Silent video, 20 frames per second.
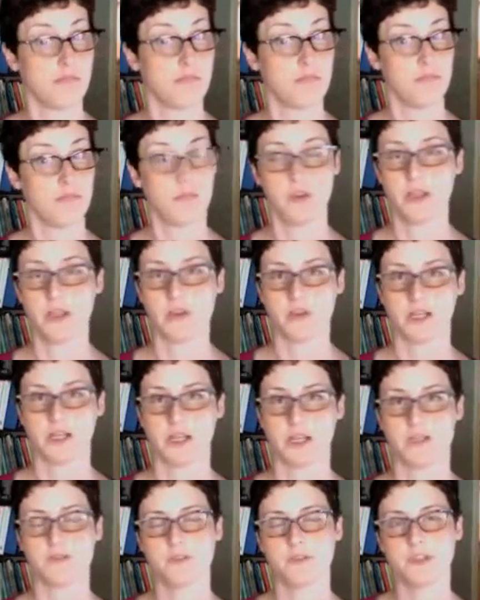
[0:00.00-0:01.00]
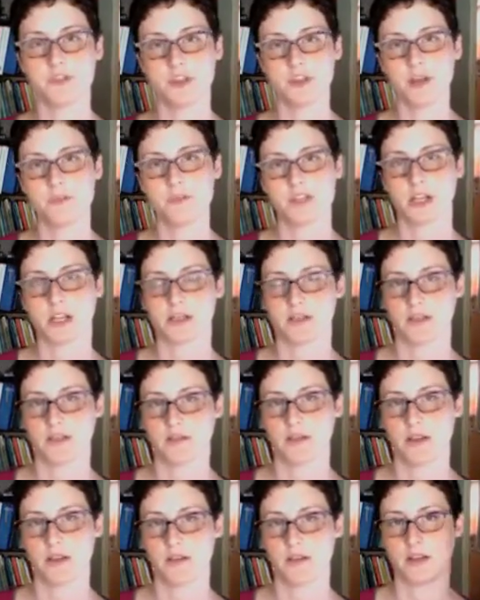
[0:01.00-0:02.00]
Wouldn't that be nice? Finished object
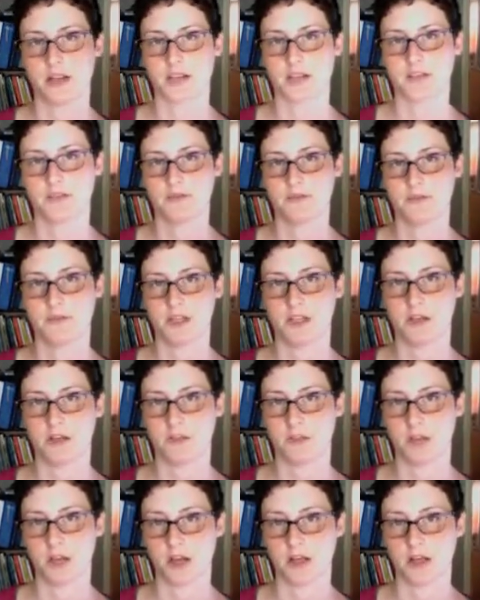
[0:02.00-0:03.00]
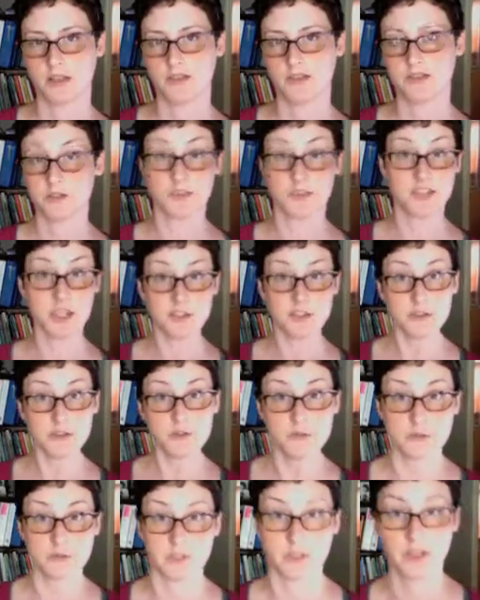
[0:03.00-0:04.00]
on the next video blog. So stay
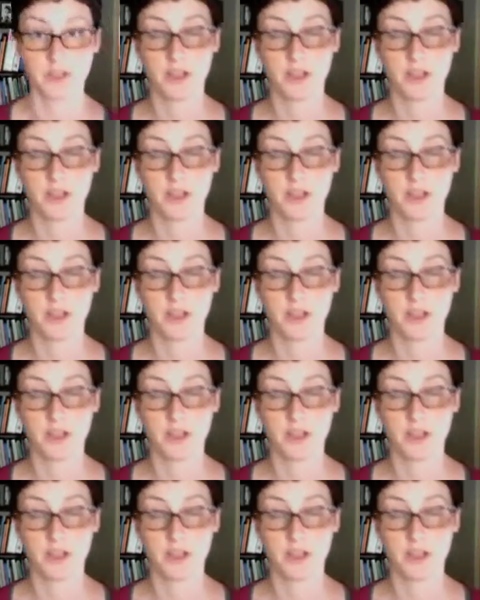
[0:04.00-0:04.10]
tuned.